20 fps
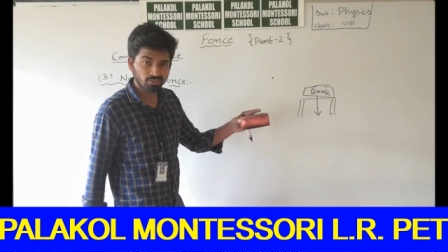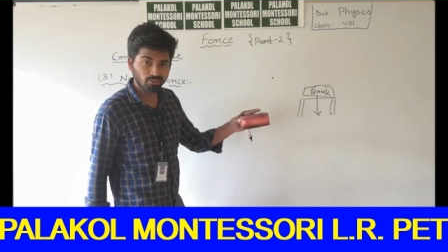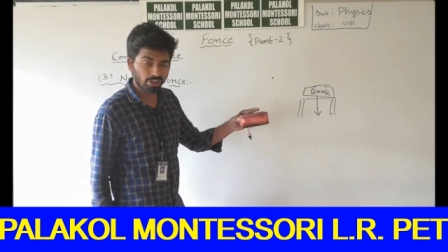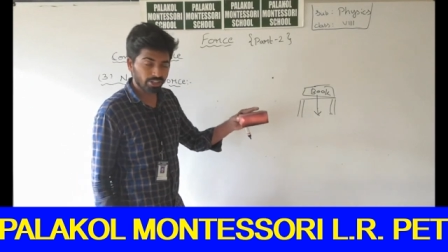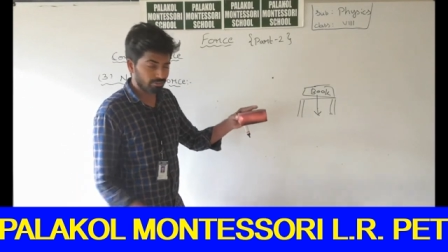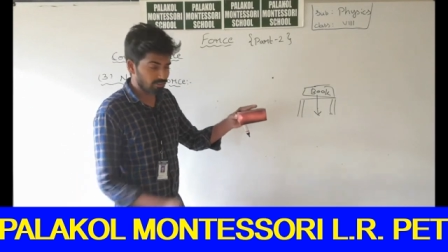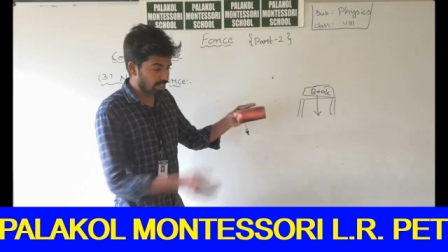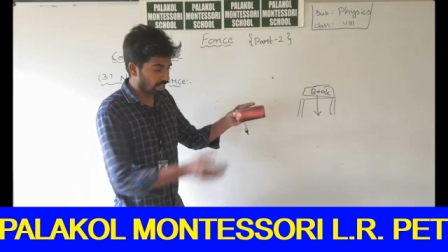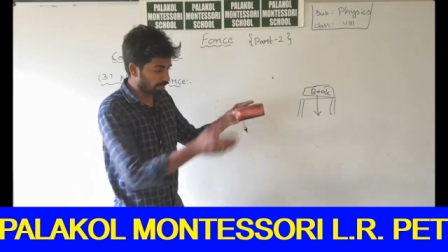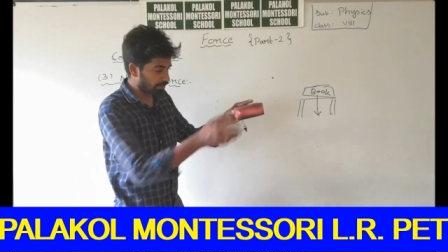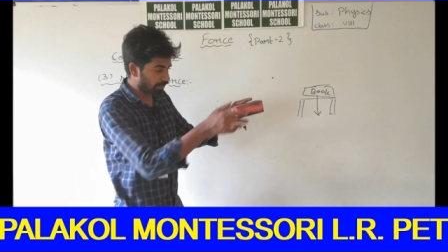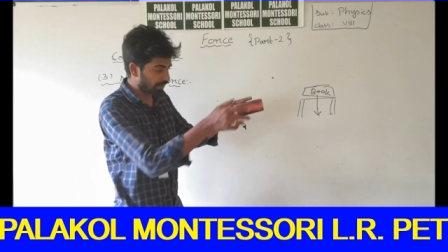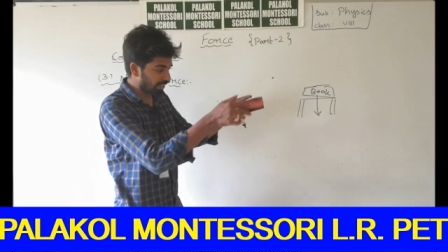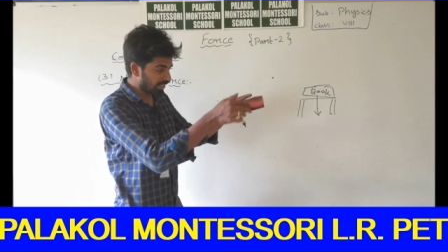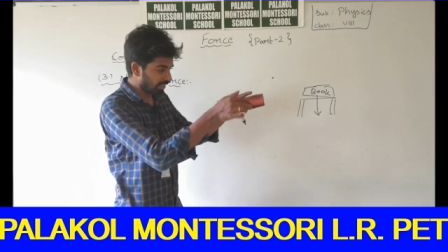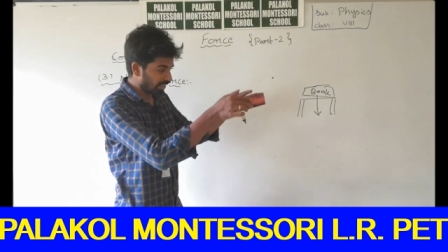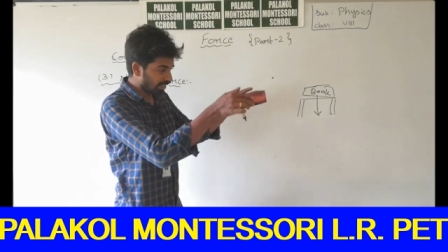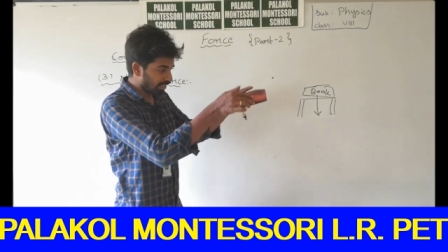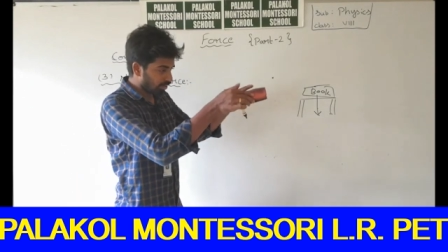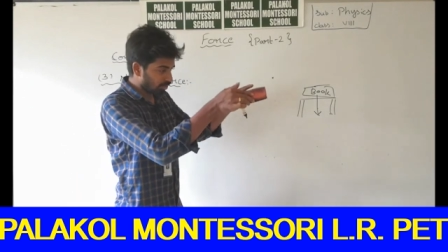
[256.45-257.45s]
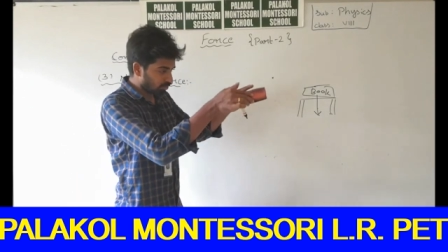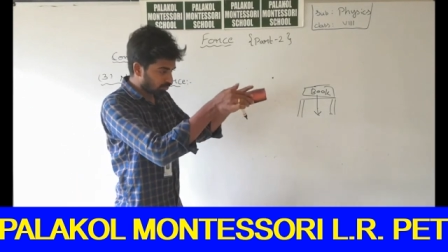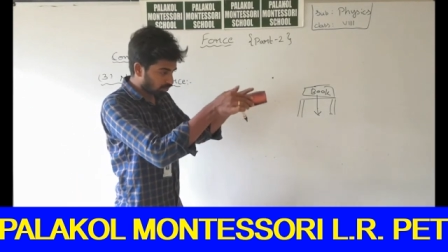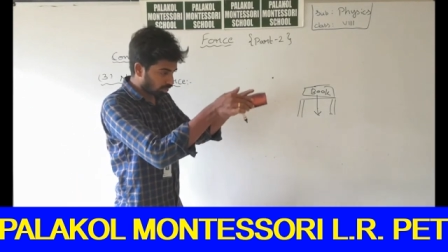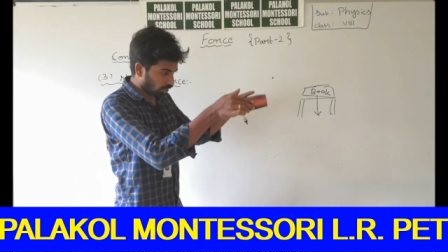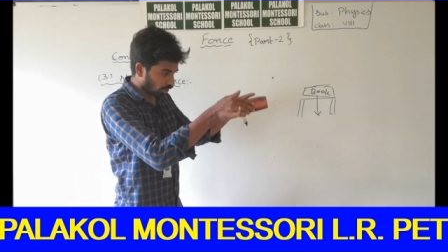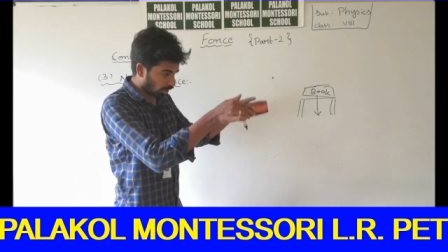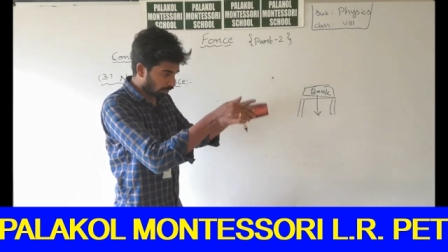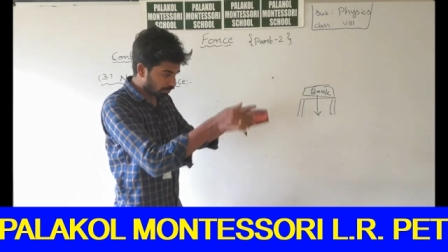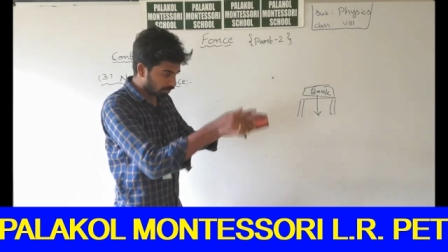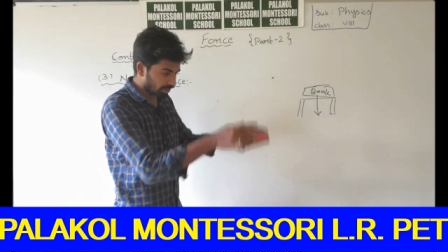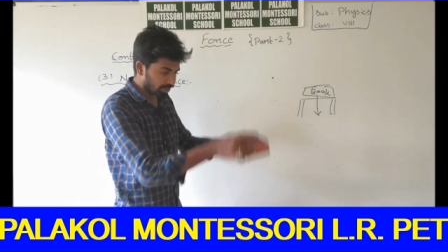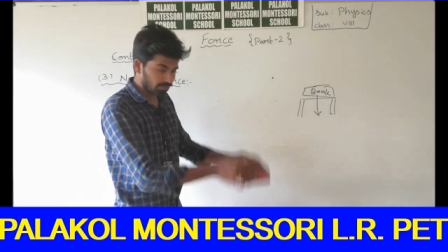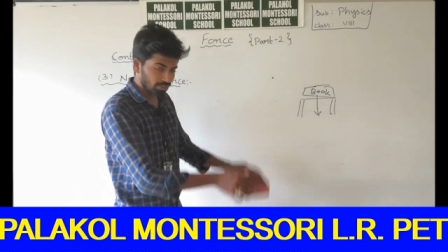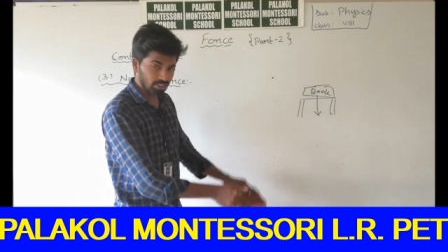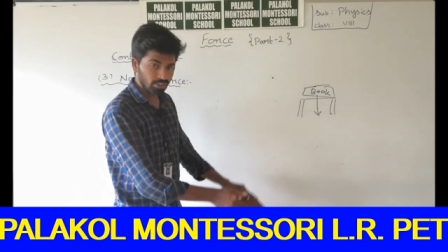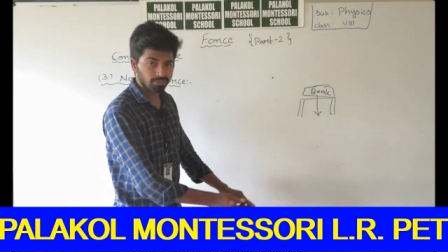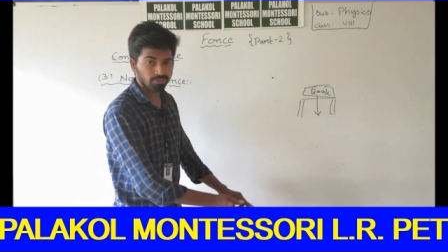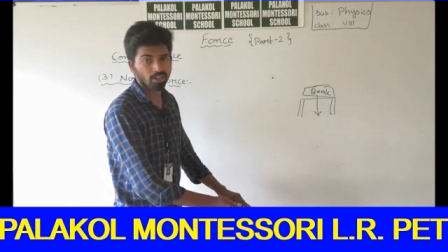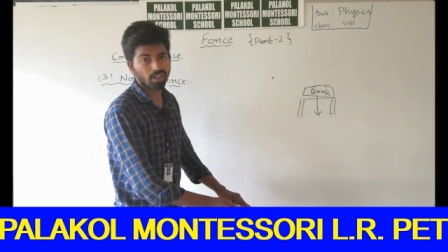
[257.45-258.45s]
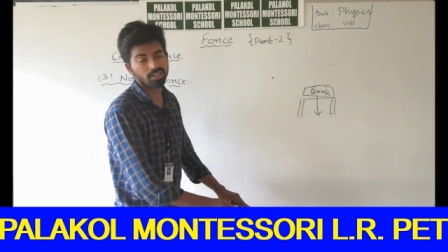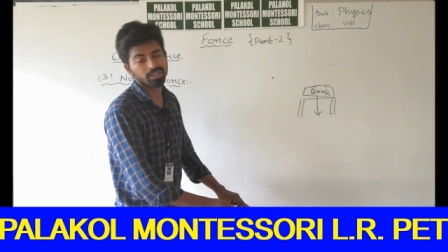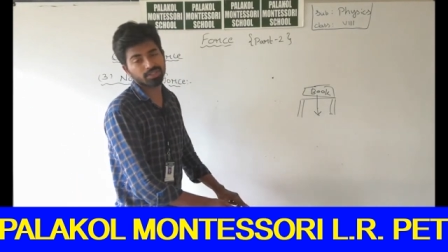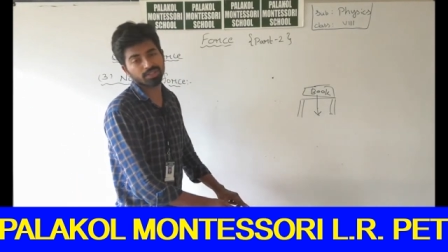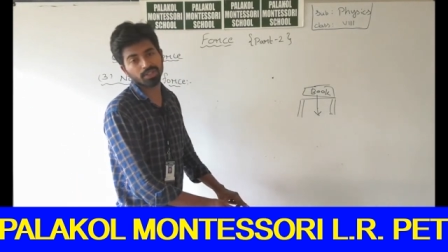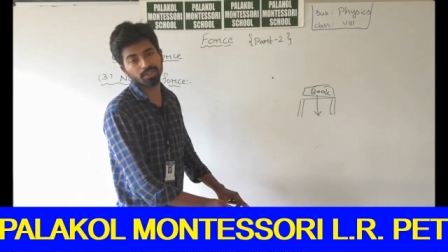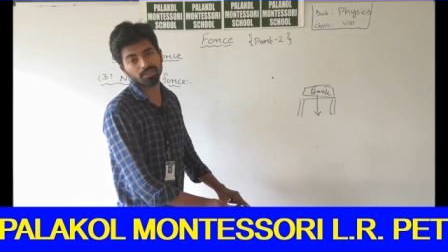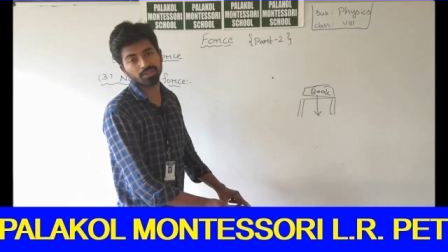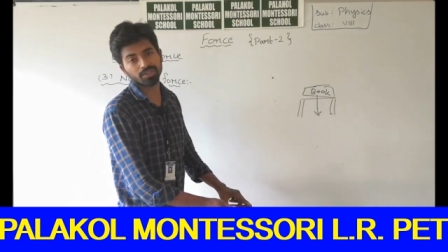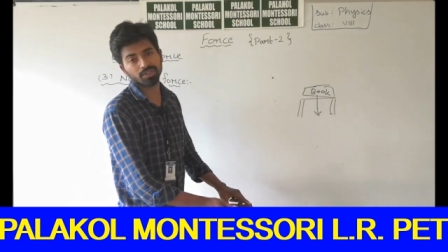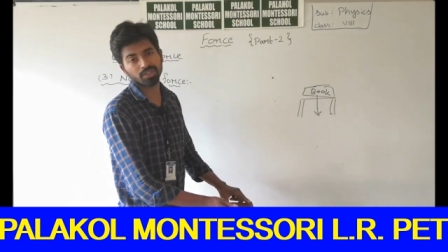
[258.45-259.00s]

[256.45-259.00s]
what will happen? So, object will falls down.